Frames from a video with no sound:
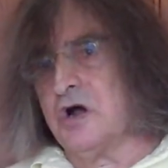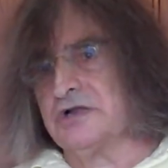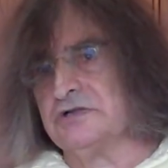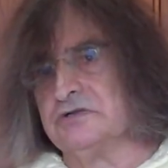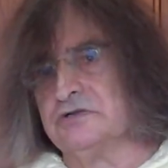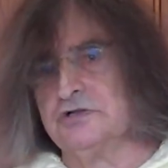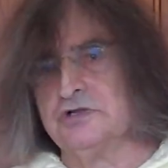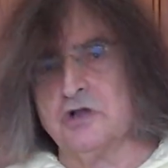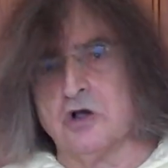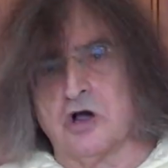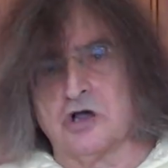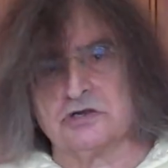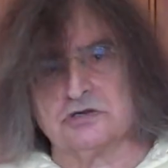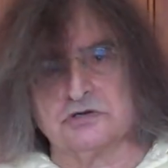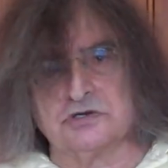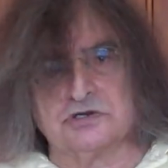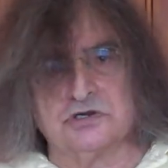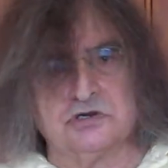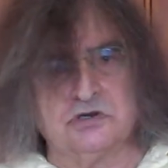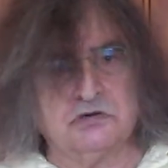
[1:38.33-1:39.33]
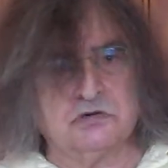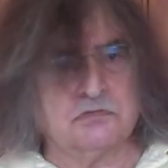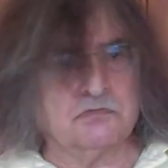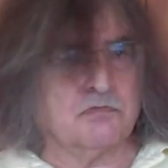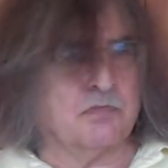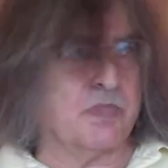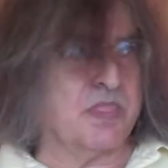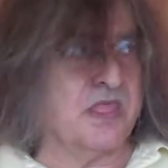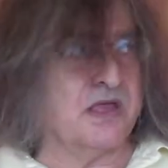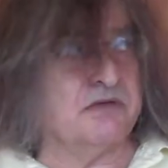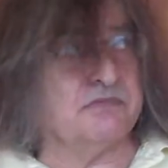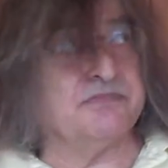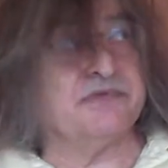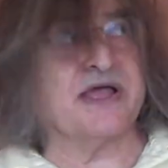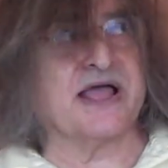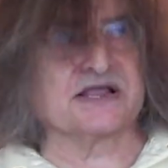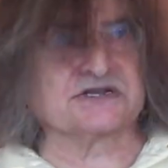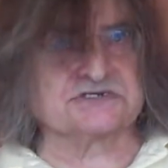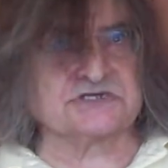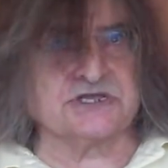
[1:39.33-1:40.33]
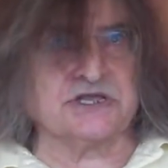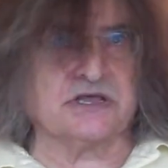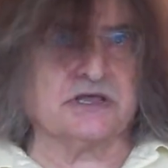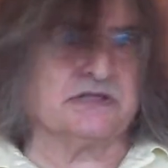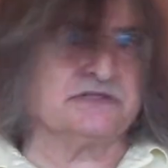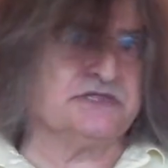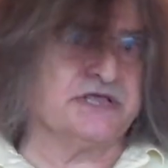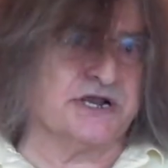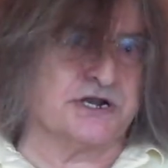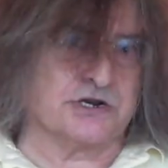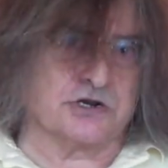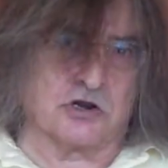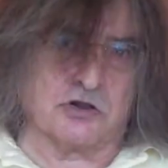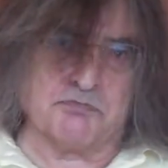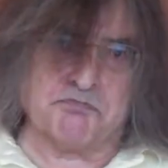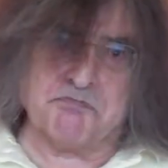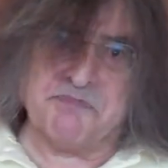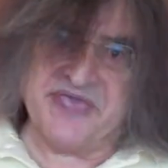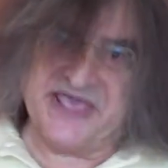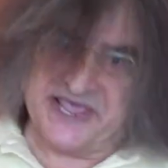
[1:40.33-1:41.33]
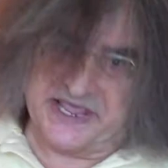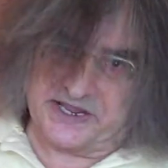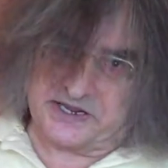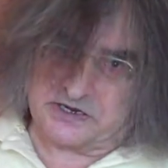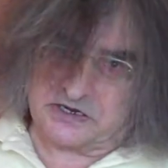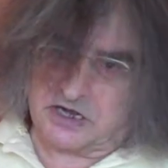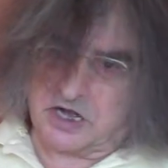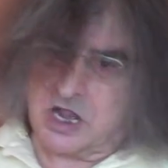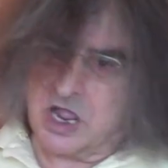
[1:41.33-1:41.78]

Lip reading: on actually I did it on Bing,